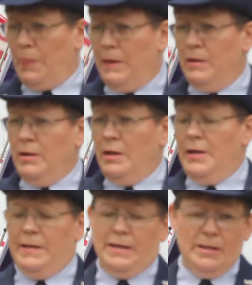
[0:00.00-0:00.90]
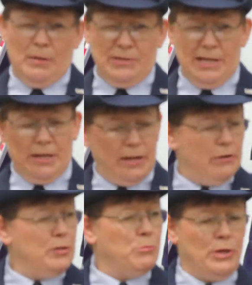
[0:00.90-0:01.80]
and ended up taking
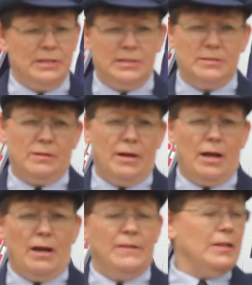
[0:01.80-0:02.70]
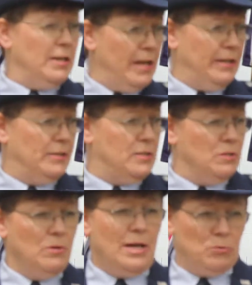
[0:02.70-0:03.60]
care of the Brits and the Canadians as